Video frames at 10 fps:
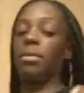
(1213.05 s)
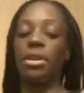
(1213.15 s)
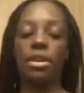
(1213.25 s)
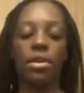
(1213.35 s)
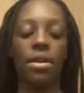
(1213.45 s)
I'm
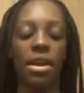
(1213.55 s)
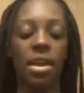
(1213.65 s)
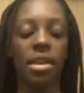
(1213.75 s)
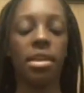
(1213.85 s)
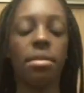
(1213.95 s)
going to go
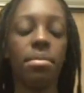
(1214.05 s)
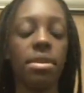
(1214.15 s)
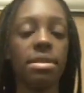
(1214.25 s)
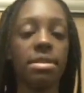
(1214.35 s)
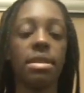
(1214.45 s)
ahead and
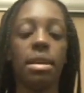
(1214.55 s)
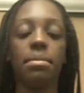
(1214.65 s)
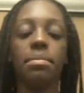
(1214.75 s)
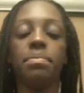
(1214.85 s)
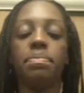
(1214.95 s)
put
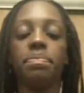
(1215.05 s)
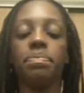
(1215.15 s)
some